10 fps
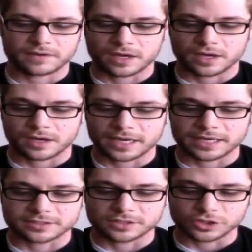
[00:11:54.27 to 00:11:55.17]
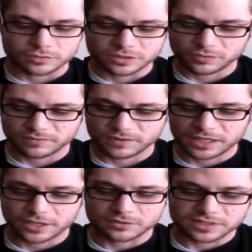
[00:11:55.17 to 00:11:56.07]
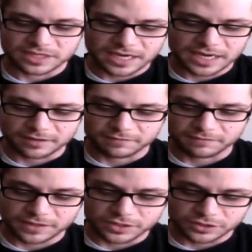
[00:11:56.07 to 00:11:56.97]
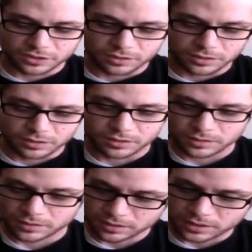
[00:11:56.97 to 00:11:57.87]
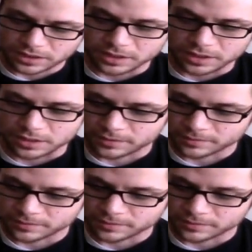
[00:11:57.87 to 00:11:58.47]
I guess, the YouTube videos that kind of feature the,